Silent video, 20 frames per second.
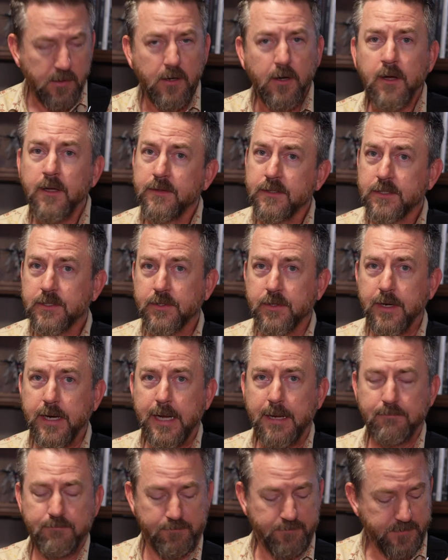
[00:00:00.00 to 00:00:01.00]
On the
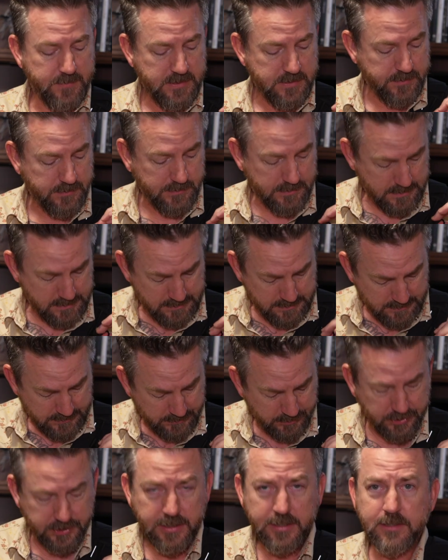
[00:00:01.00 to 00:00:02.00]
strap, there's an
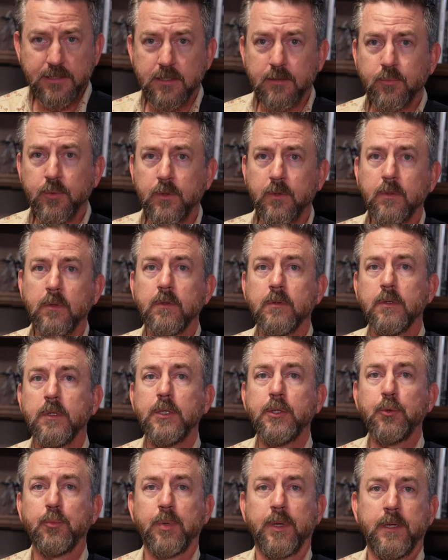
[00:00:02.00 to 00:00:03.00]
adjustable
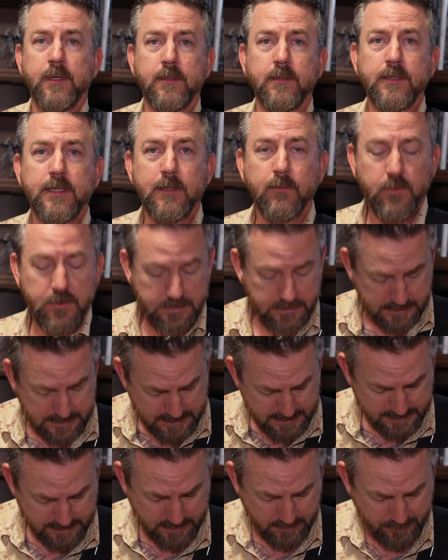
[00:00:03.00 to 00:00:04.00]
loop that will
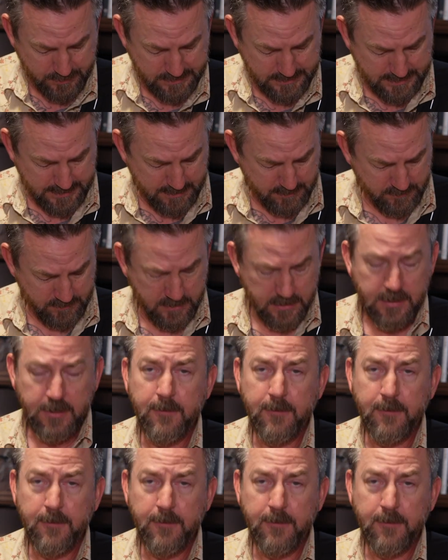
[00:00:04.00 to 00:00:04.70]
slide up and down,